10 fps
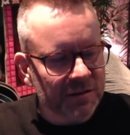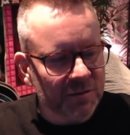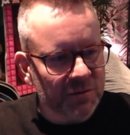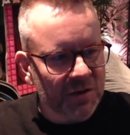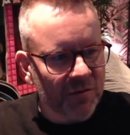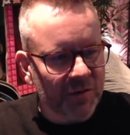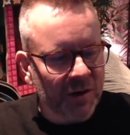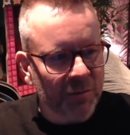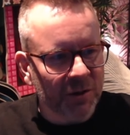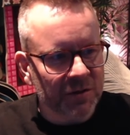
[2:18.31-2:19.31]
some stuff
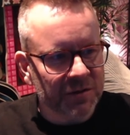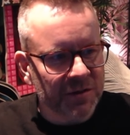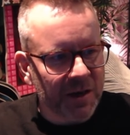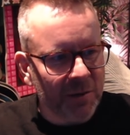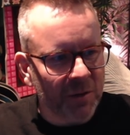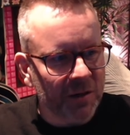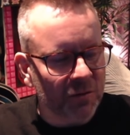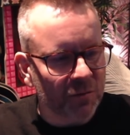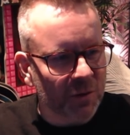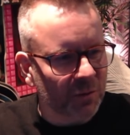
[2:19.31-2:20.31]
here because
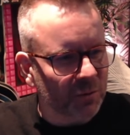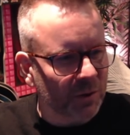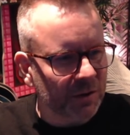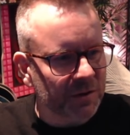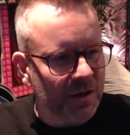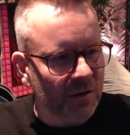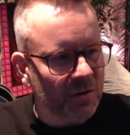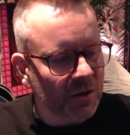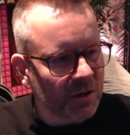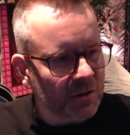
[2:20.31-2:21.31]
Tailwind won't work now.